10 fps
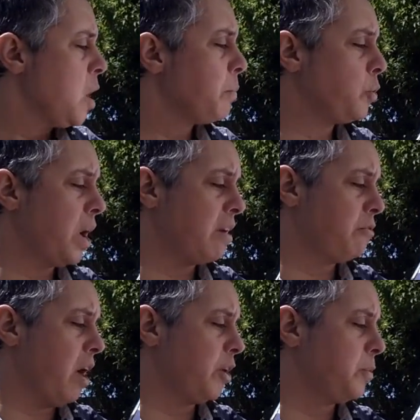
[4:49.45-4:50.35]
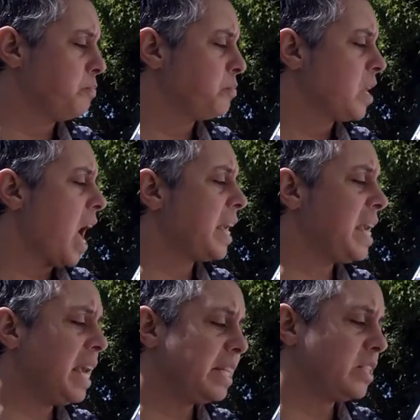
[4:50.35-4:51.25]
But Grandfather, I
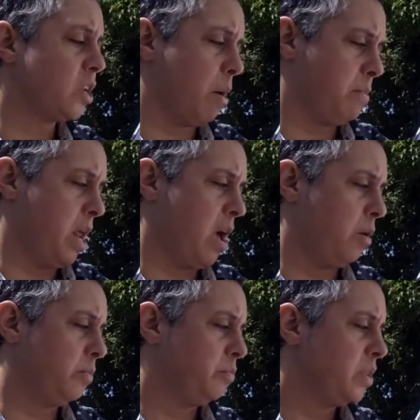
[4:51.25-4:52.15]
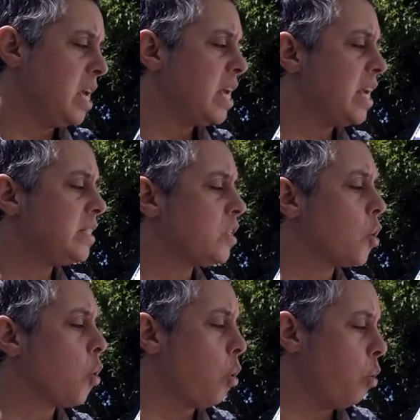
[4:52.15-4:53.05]
can't stop now. It's a
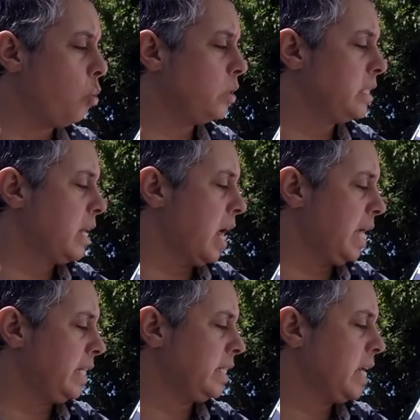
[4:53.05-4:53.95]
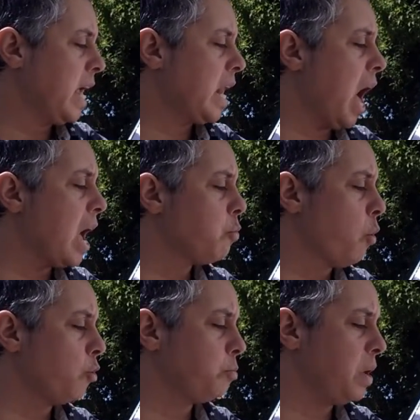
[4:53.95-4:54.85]
cold night, and I
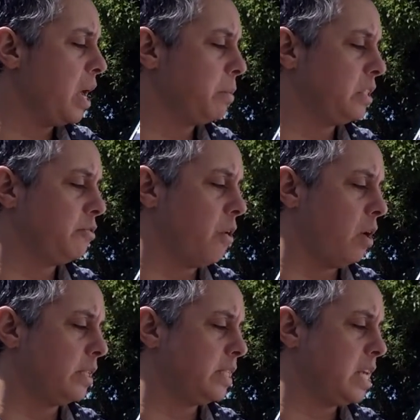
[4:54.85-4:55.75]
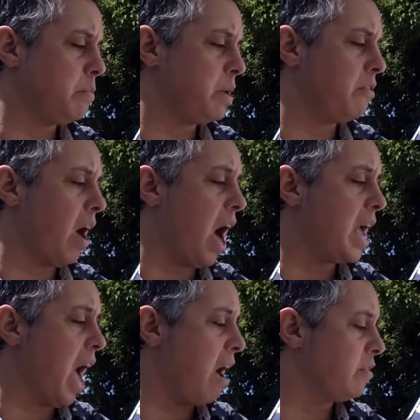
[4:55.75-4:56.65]
won't be able to fall asleep if I
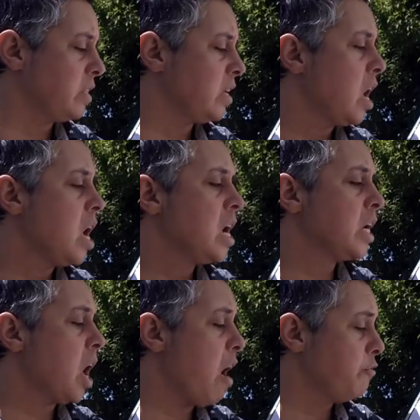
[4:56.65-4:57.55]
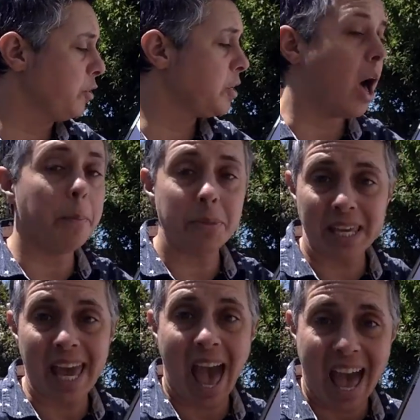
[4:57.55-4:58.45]
haven't covered up the
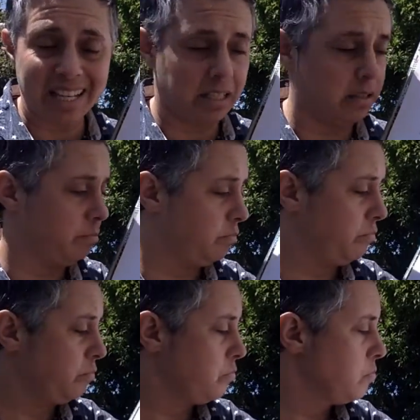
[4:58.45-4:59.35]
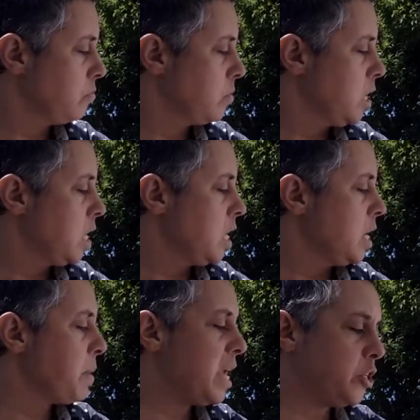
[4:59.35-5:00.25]
cat.
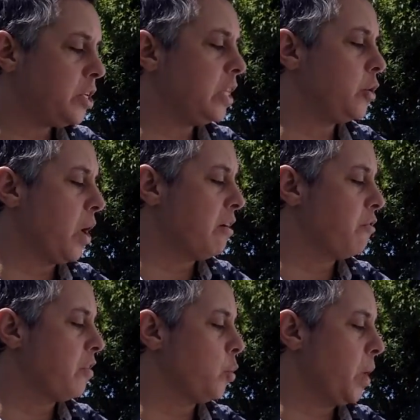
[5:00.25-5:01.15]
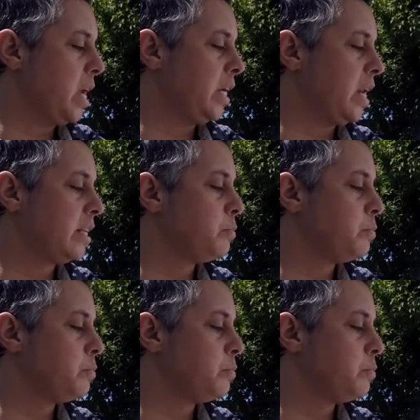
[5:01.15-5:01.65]
Patiently, Grandfather waited as